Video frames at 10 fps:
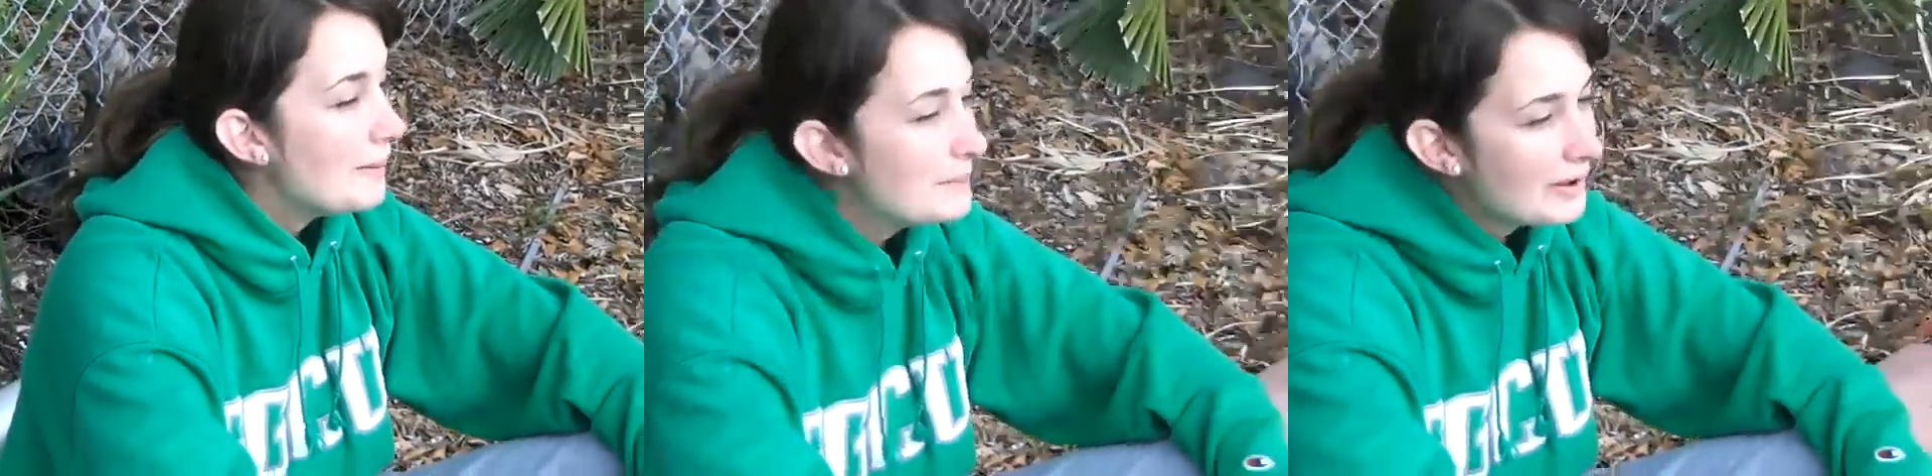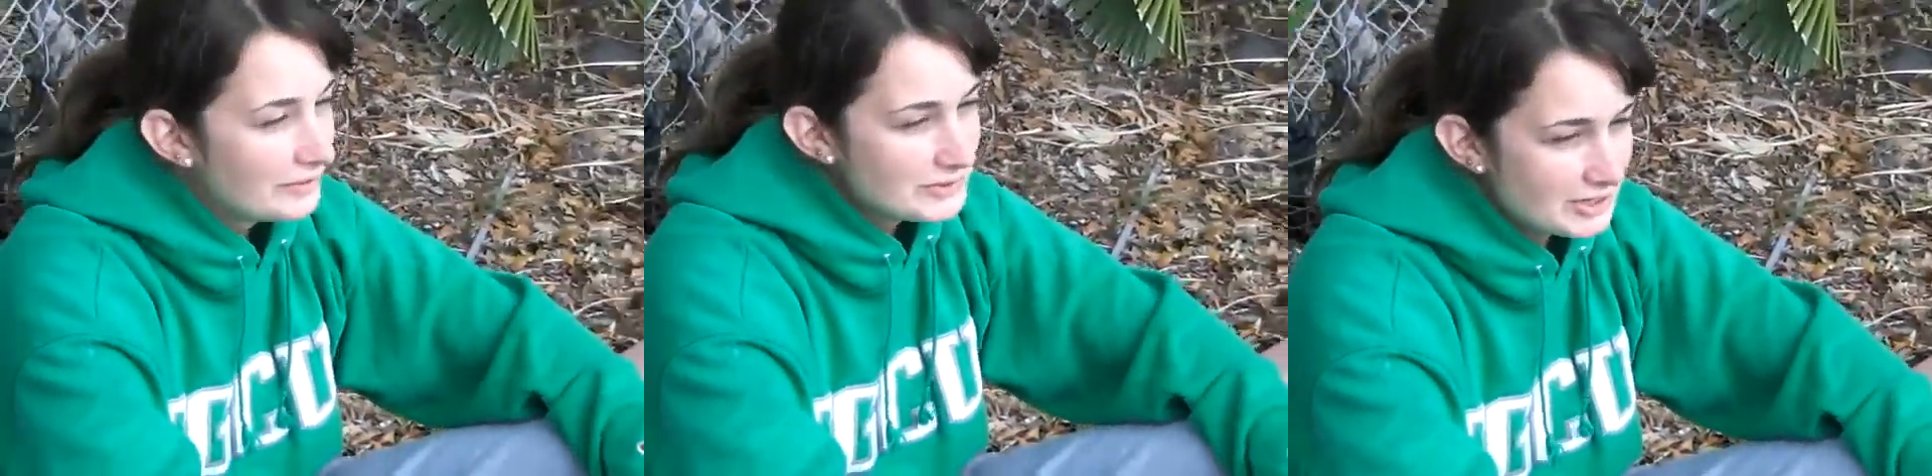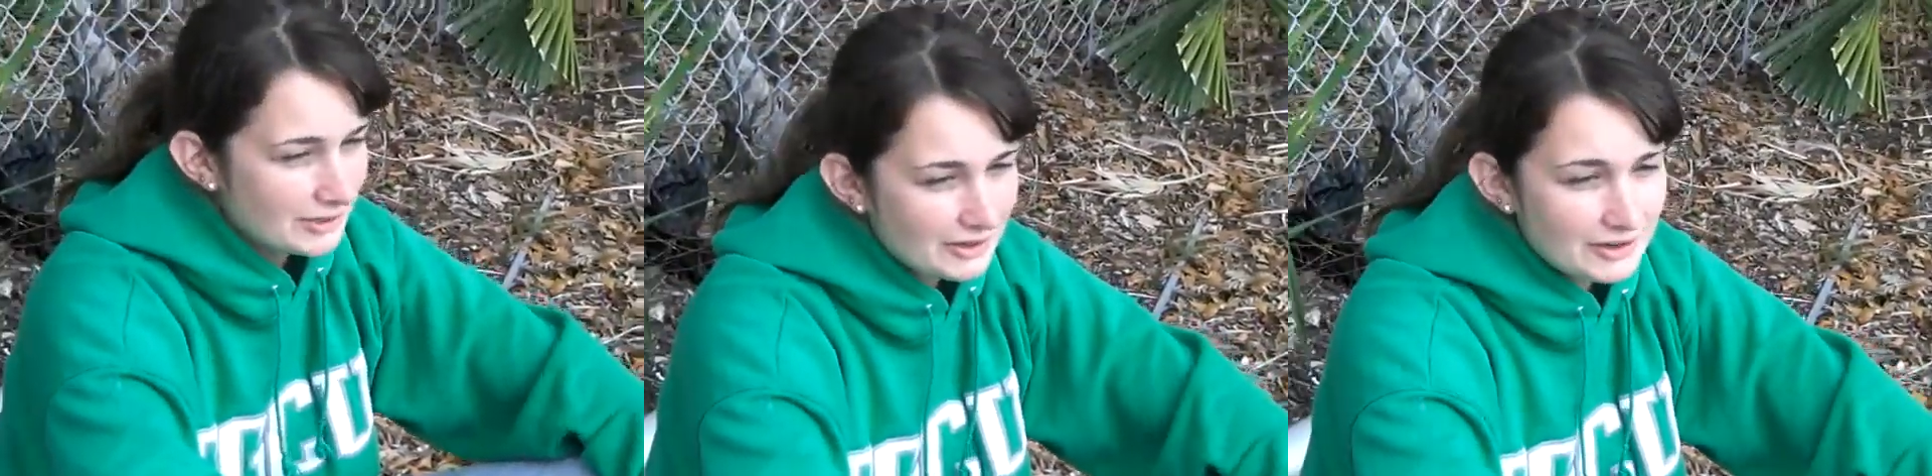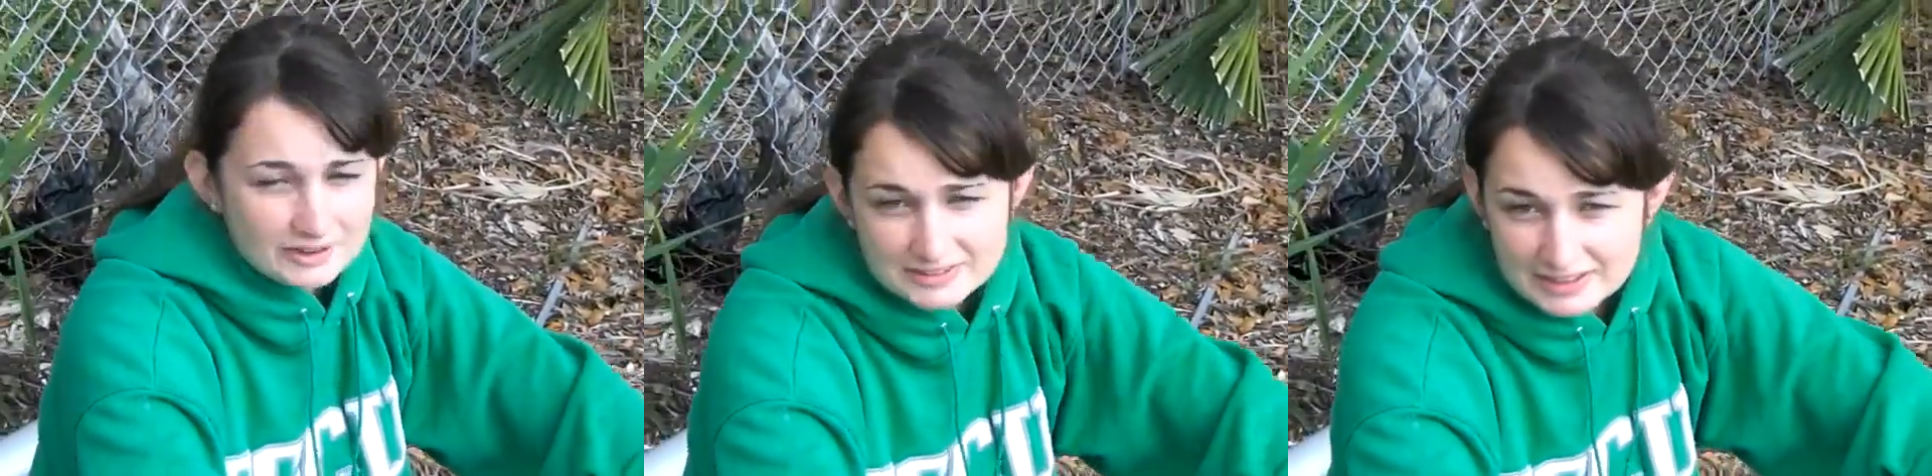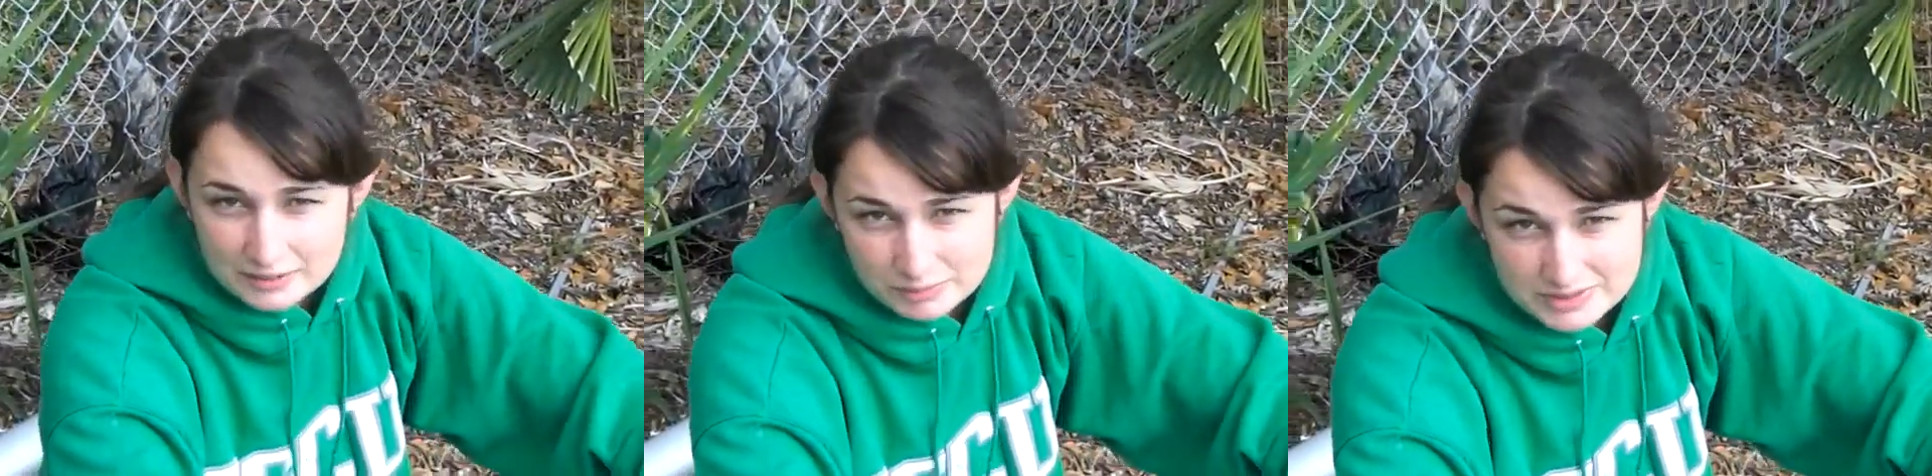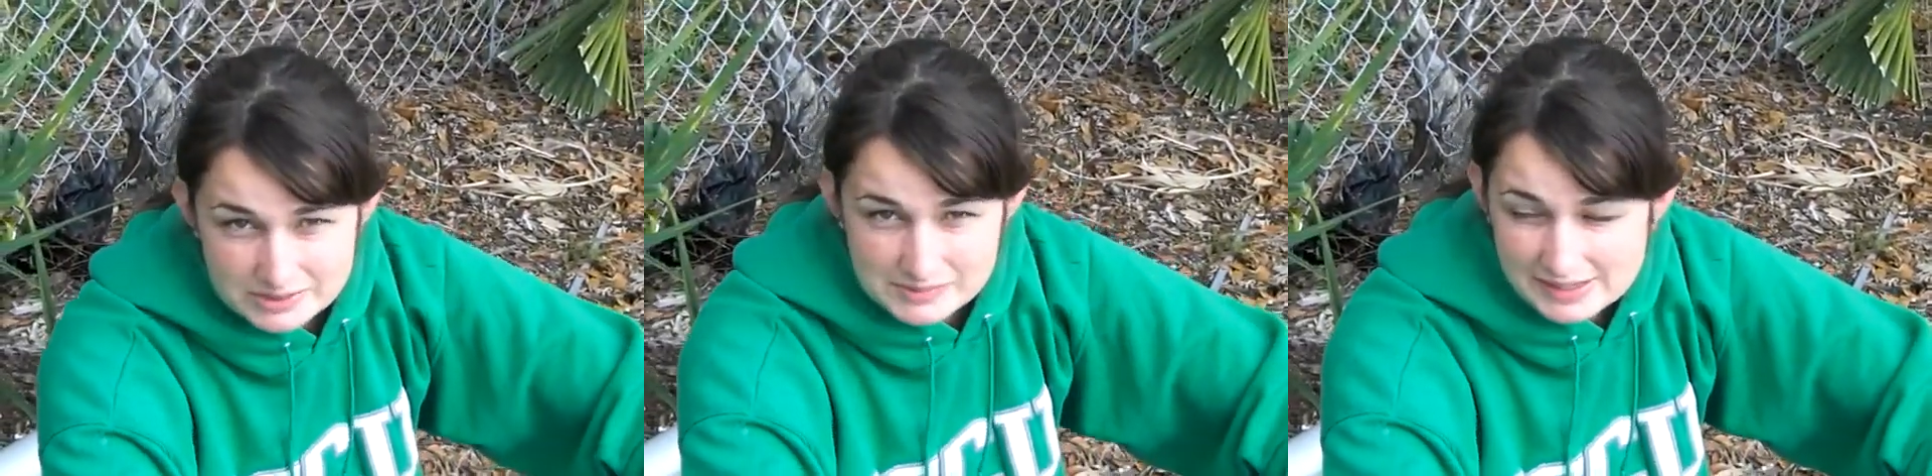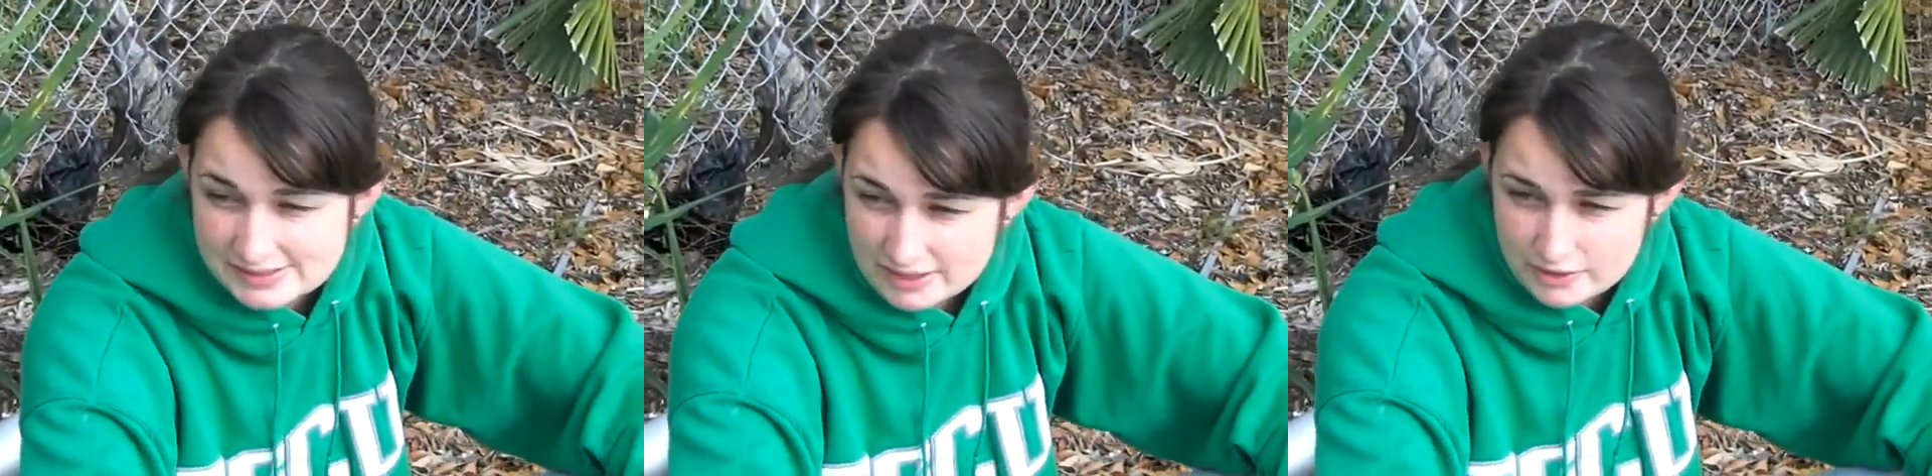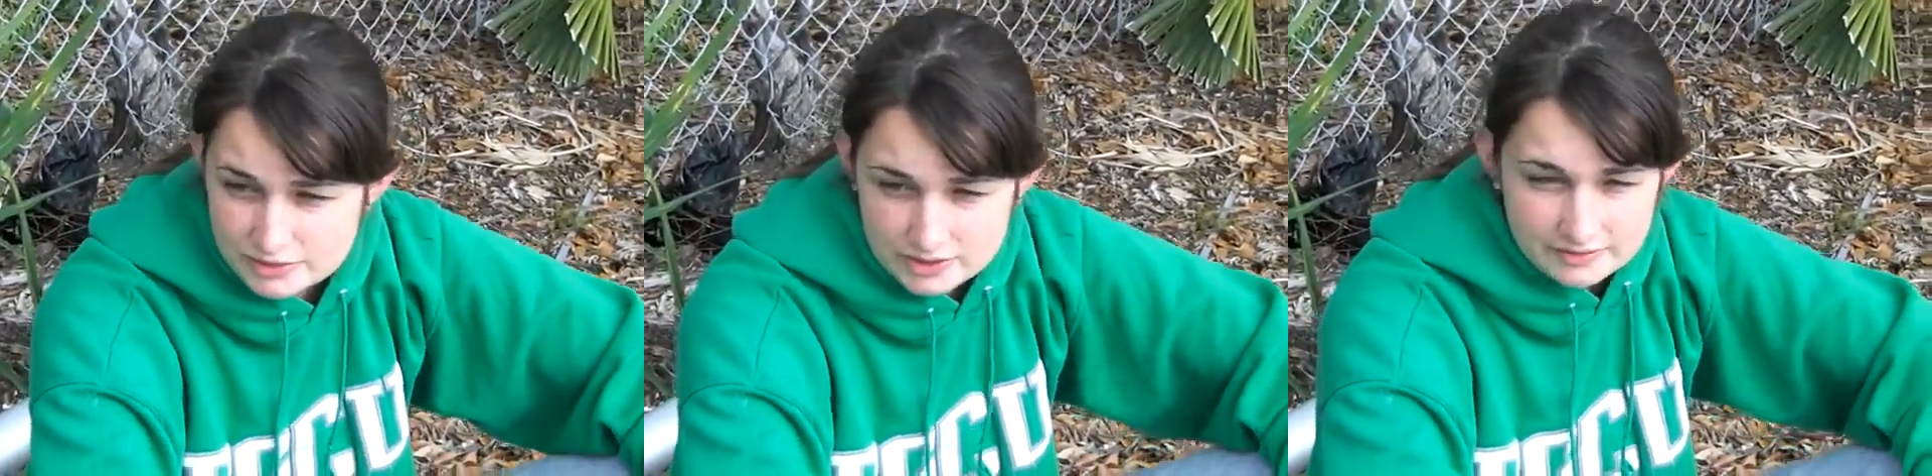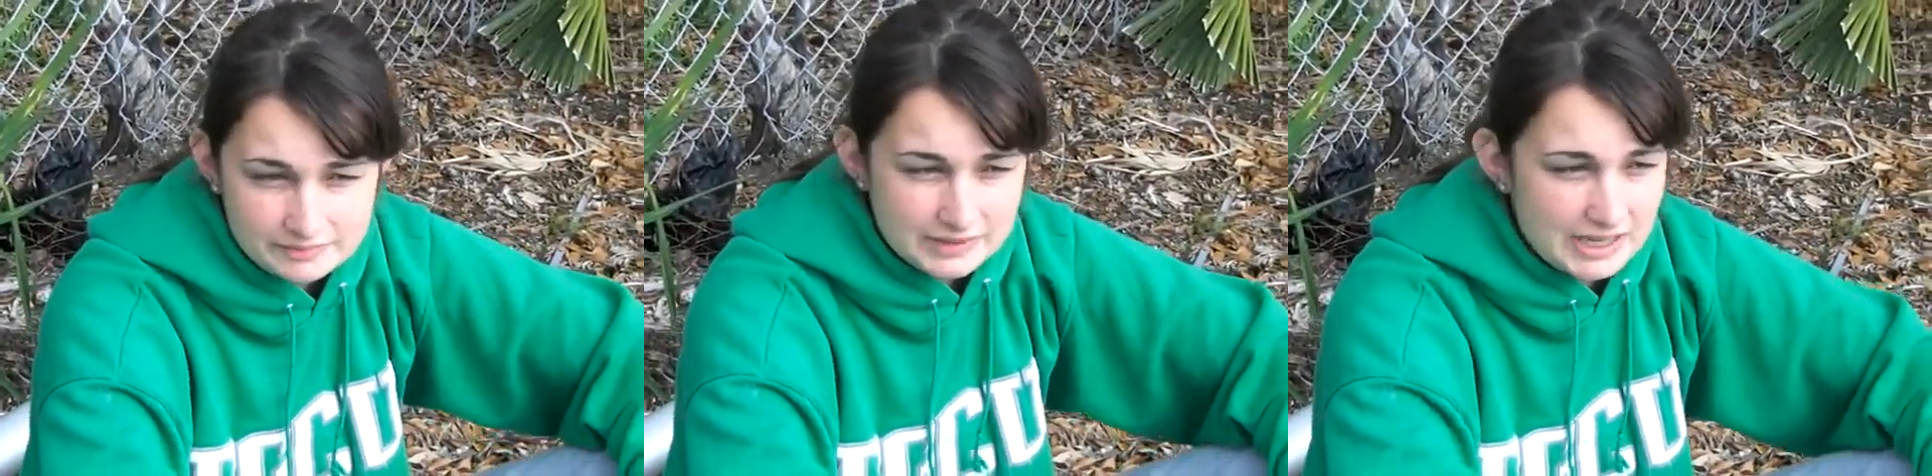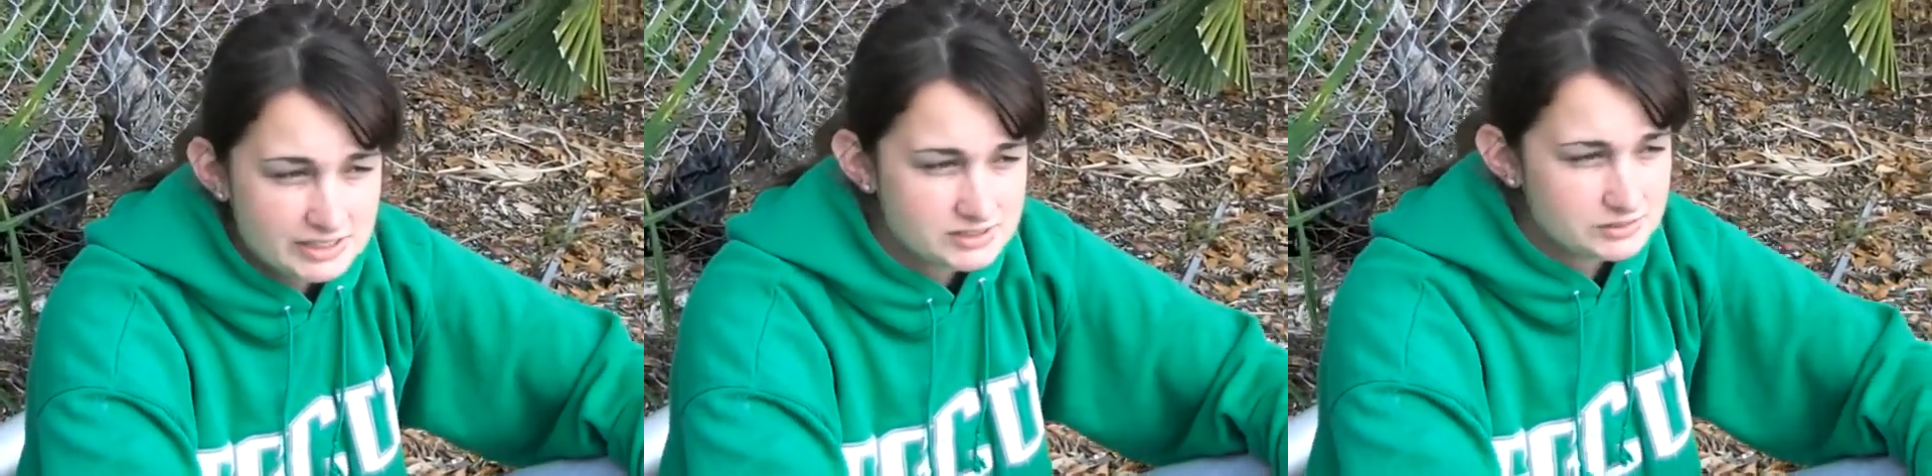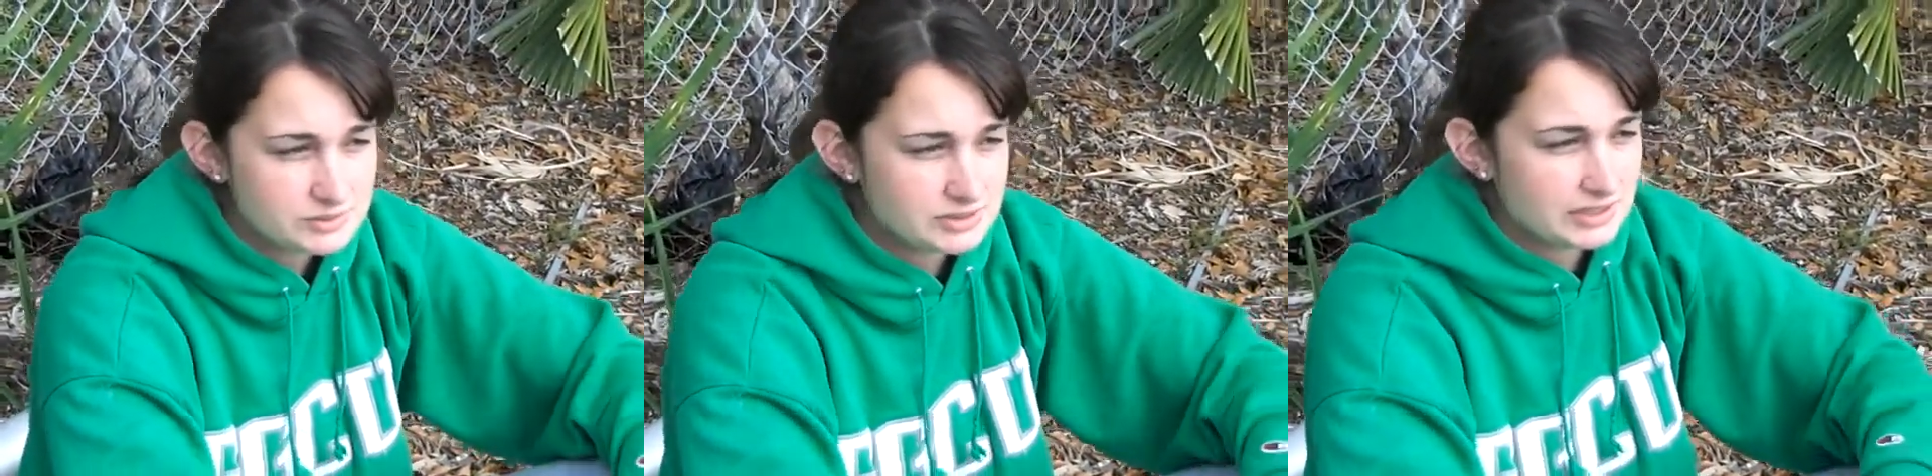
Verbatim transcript: Mother Tucker hooked it up with some nice ganja, as you will he see.